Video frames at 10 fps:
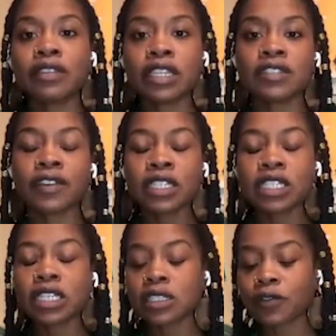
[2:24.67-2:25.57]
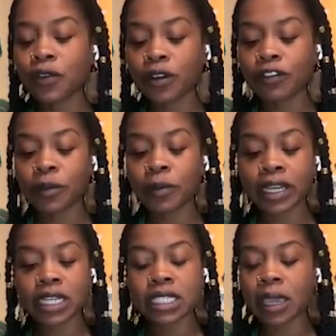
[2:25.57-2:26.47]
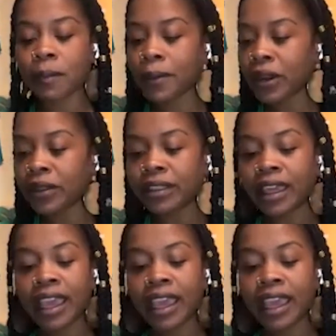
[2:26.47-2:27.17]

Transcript: these functions for pregnancy and birth.